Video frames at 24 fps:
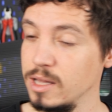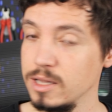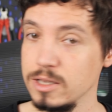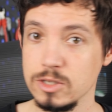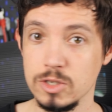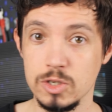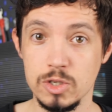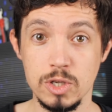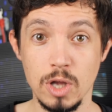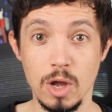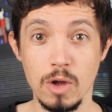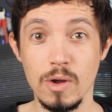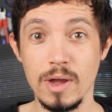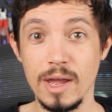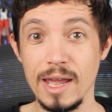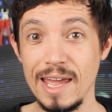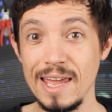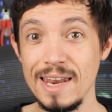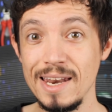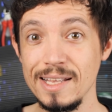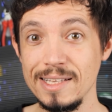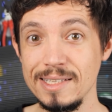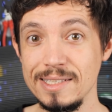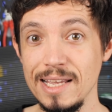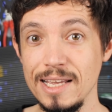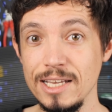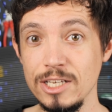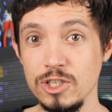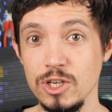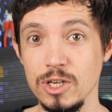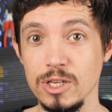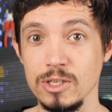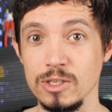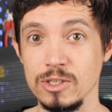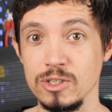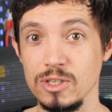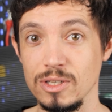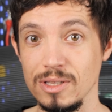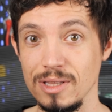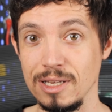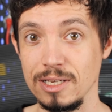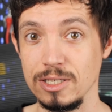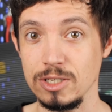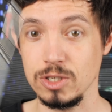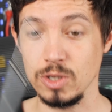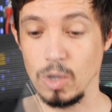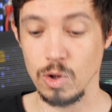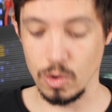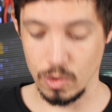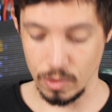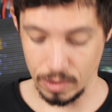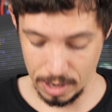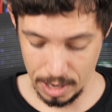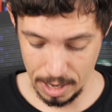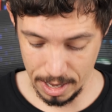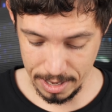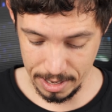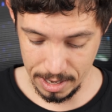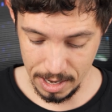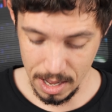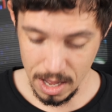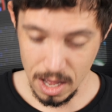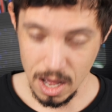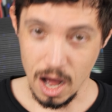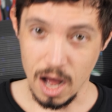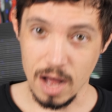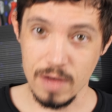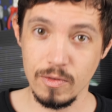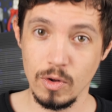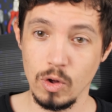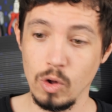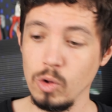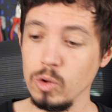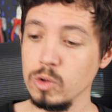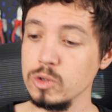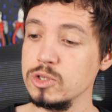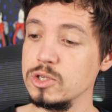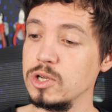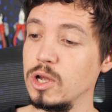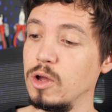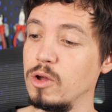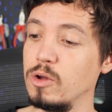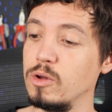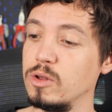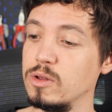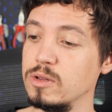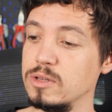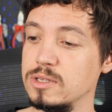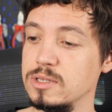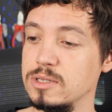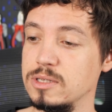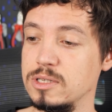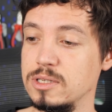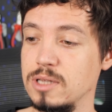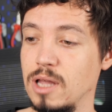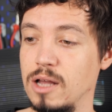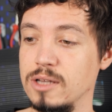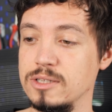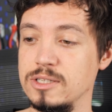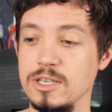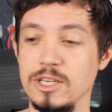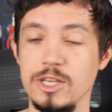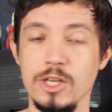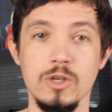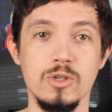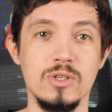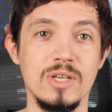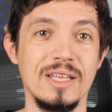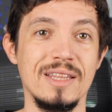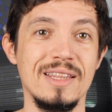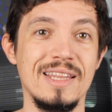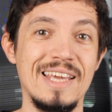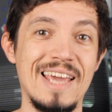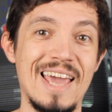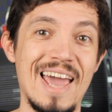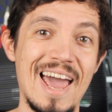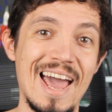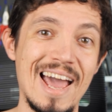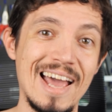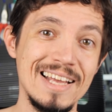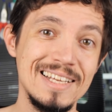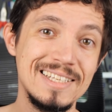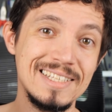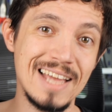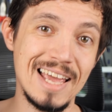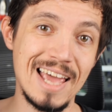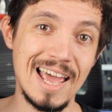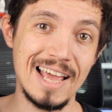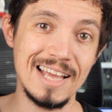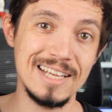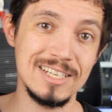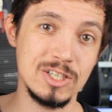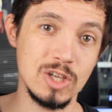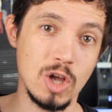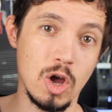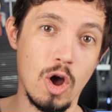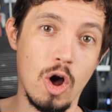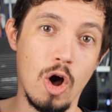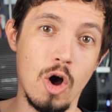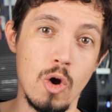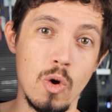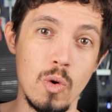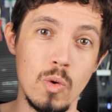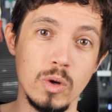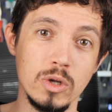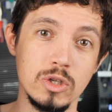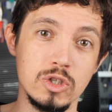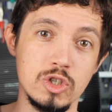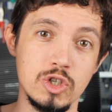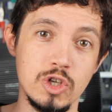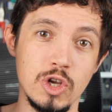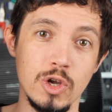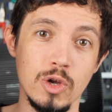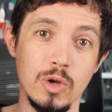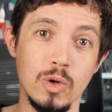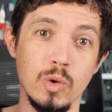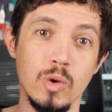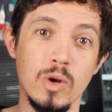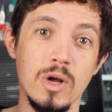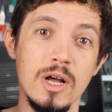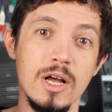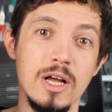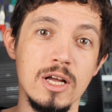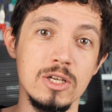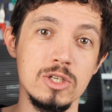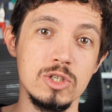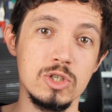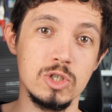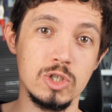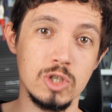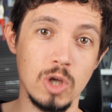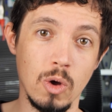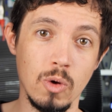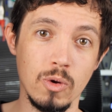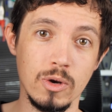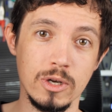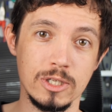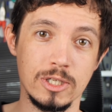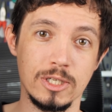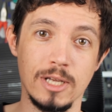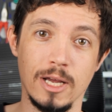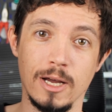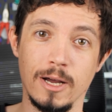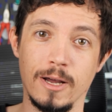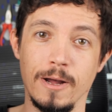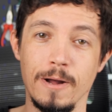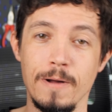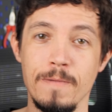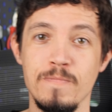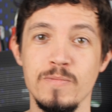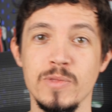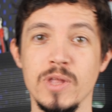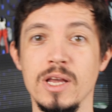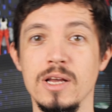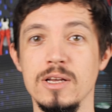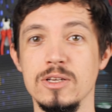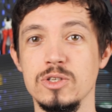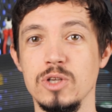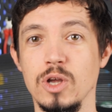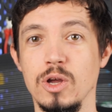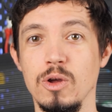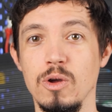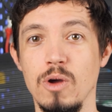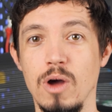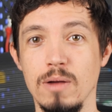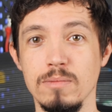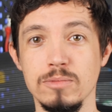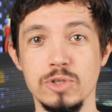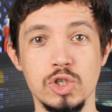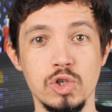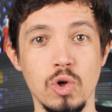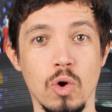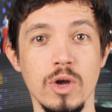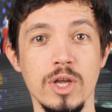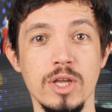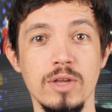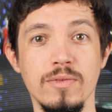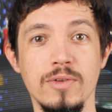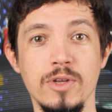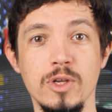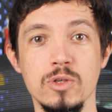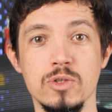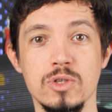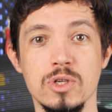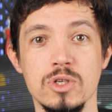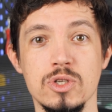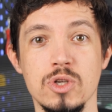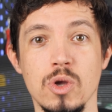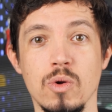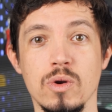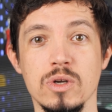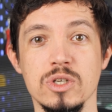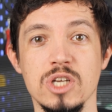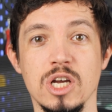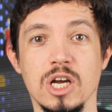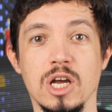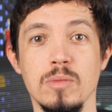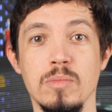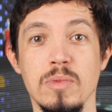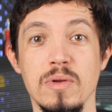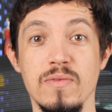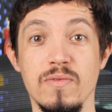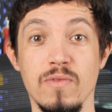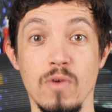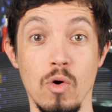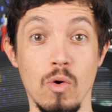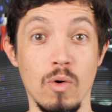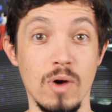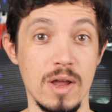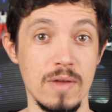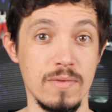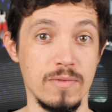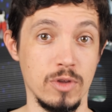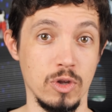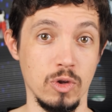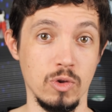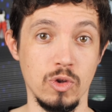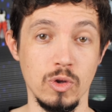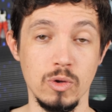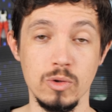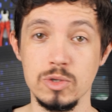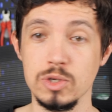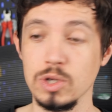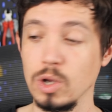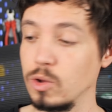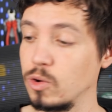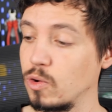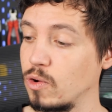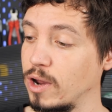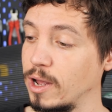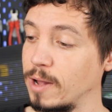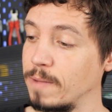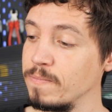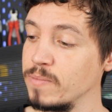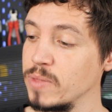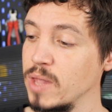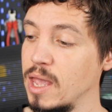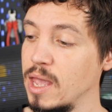So in addition to this soldering iron, I've also started using the SSO2 solder sucker. So I'm sure you've used a solder sucker before if you do soldering,